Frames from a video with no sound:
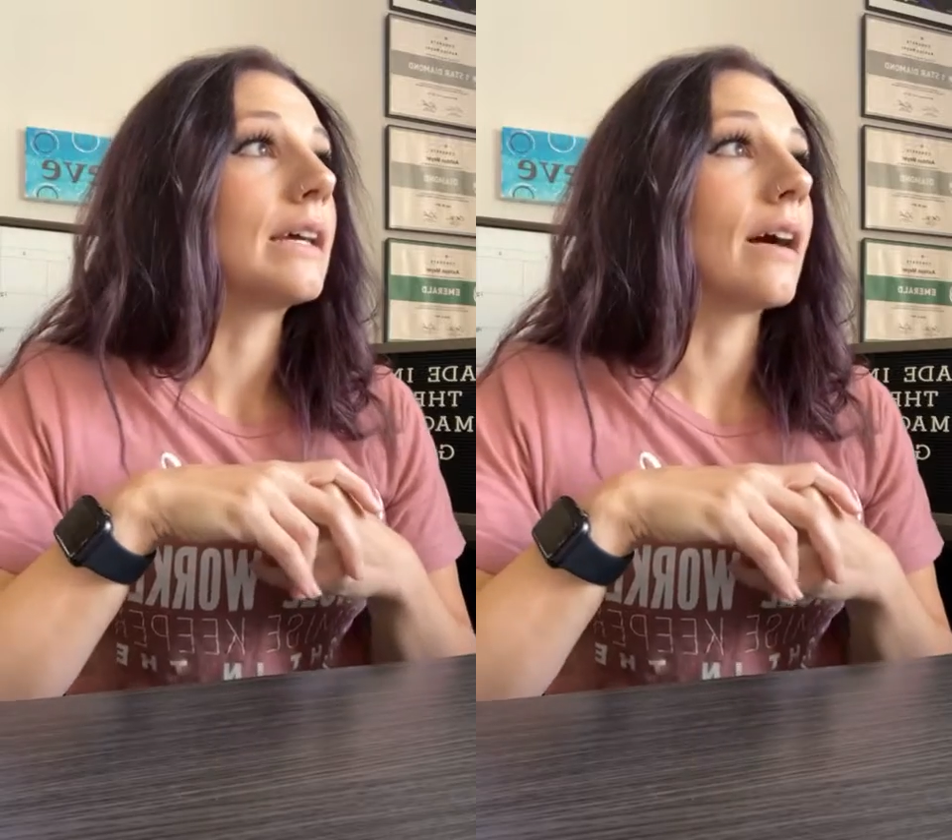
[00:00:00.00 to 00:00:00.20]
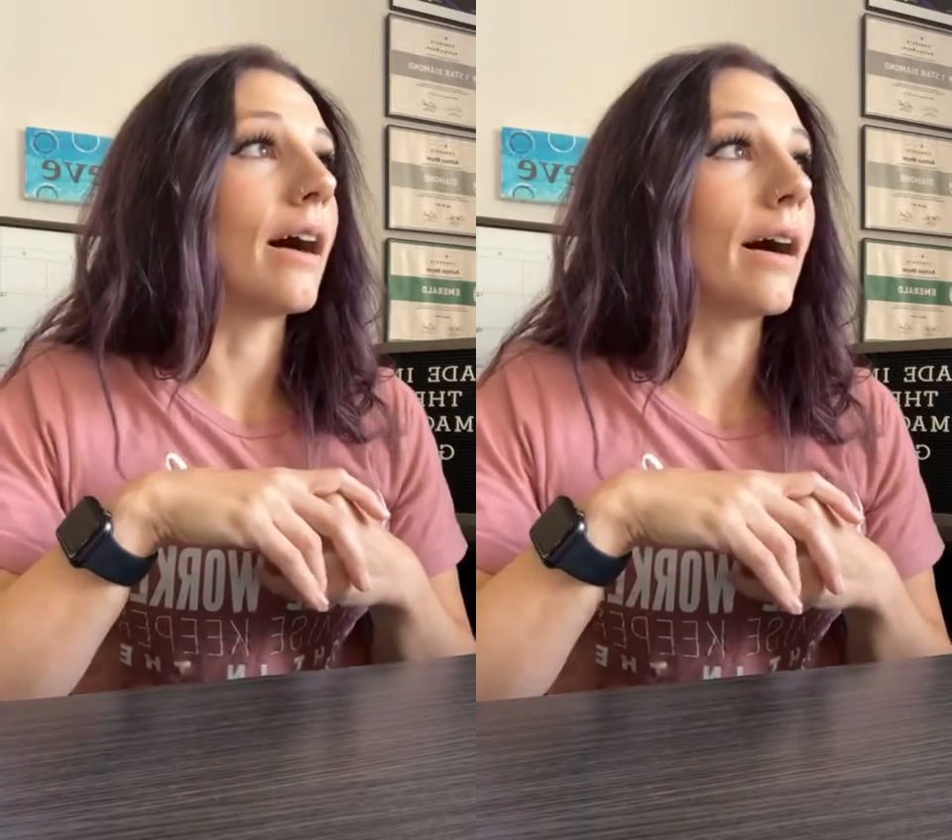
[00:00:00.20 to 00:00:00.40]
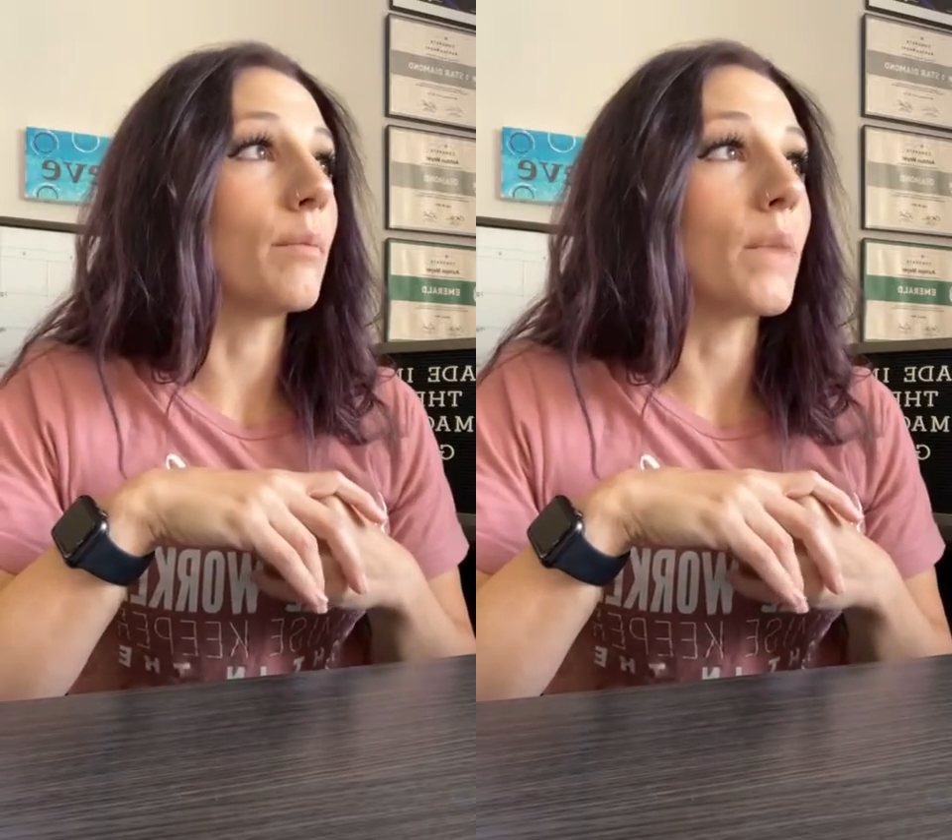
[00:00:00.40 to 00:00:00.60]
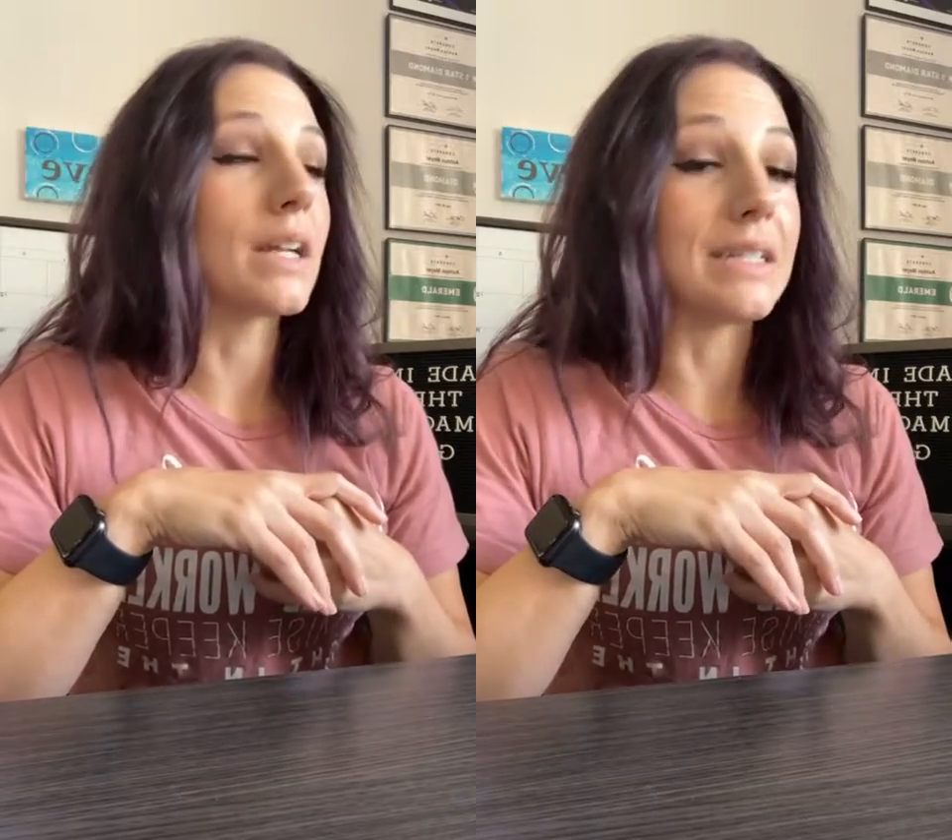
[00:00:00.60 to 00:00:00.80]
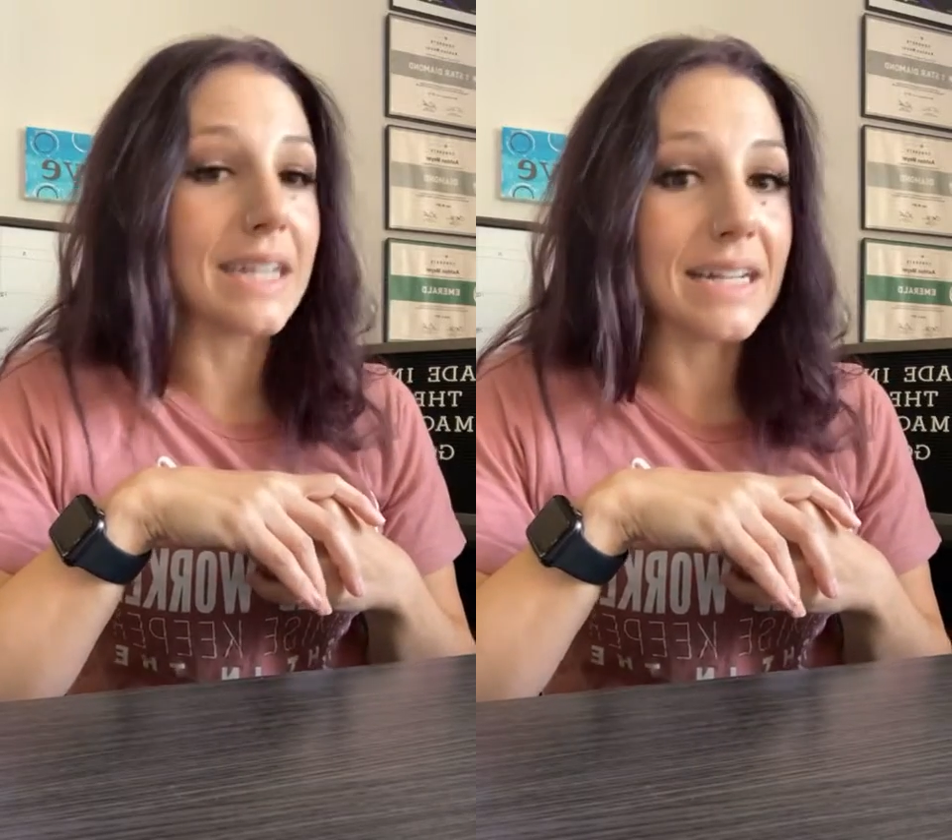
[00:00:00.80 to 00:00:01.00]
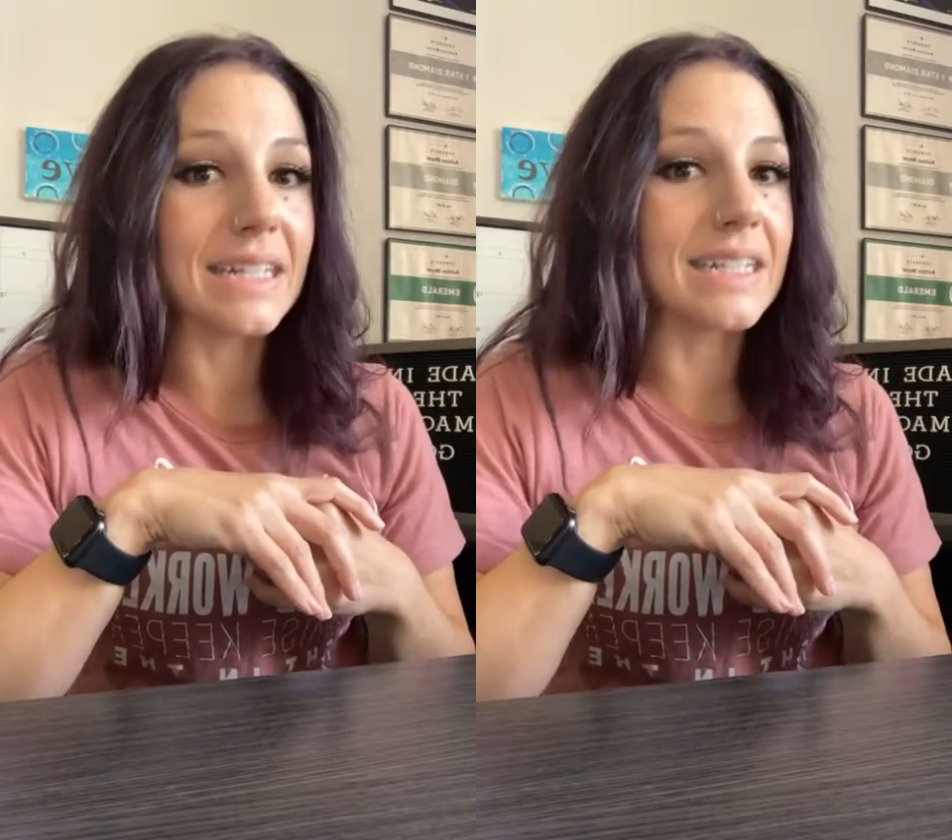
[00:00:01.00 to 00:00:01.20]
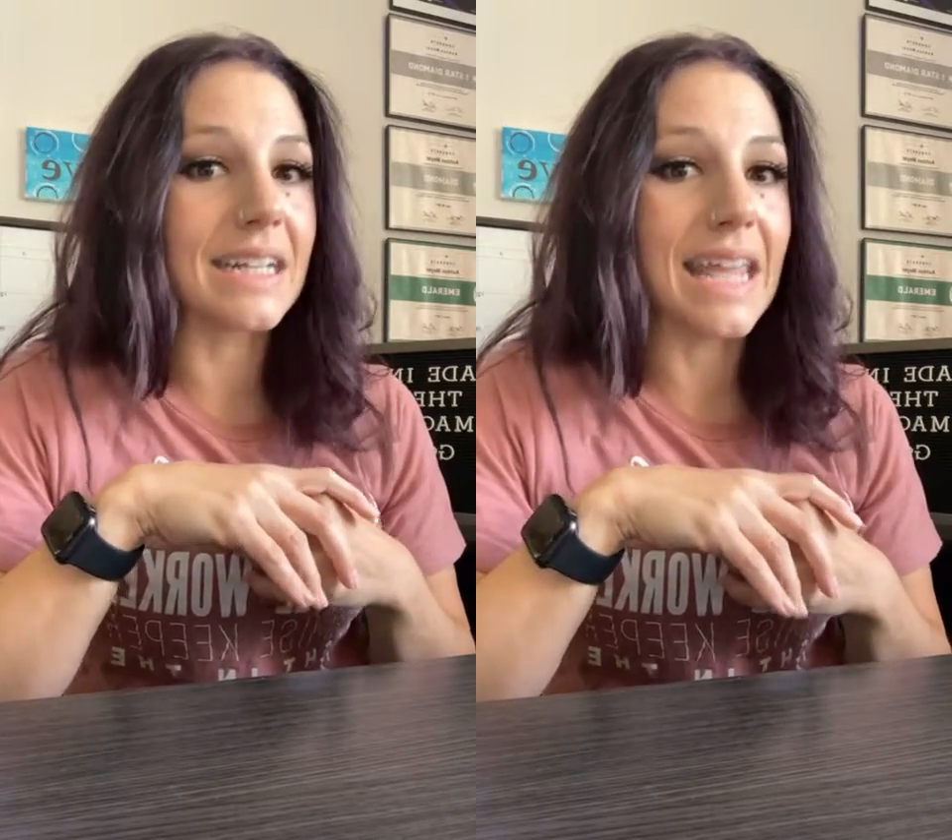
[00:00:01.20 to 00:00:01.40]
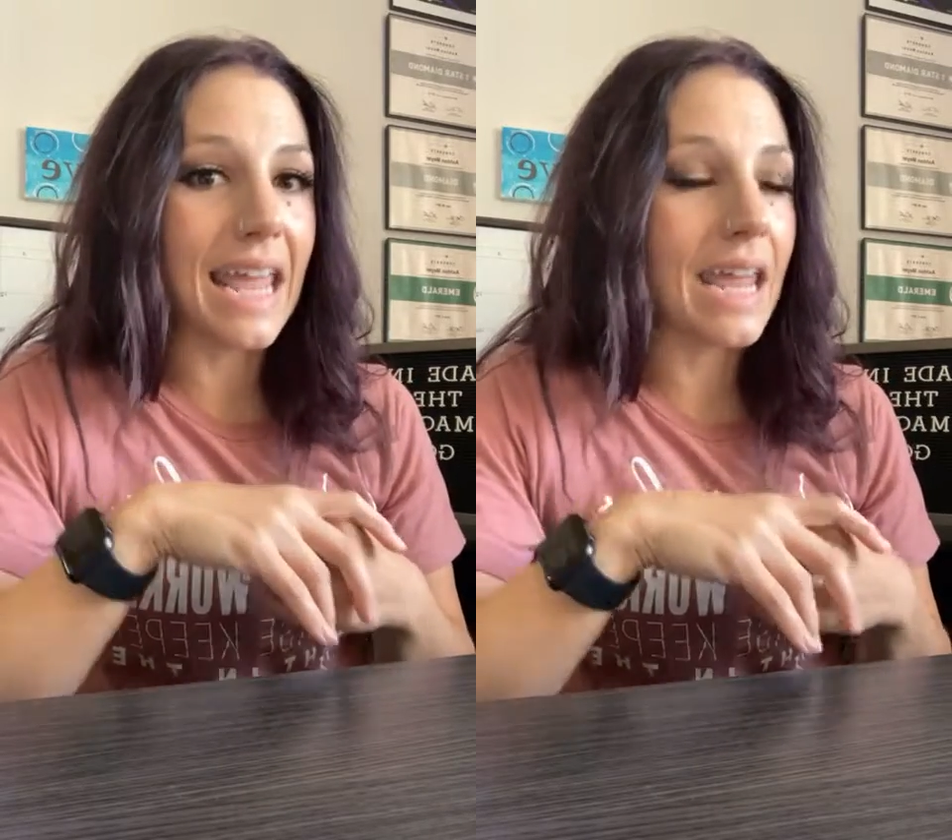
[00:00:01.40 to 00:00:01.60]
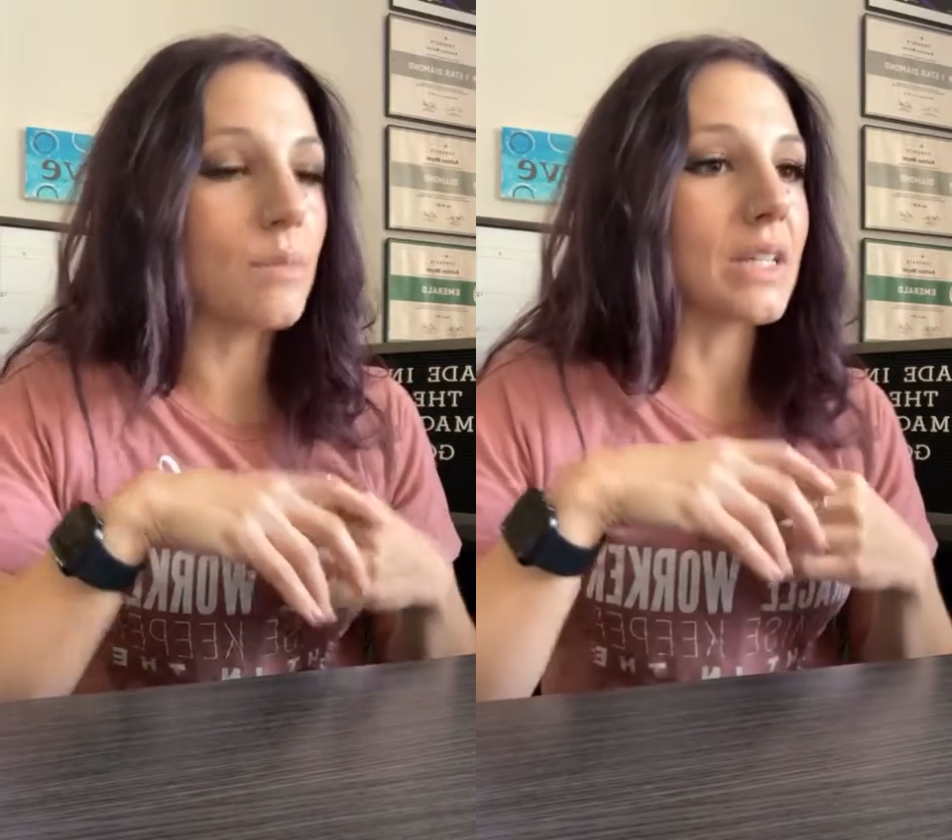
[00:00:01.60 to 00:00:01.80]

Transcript: addicted to games,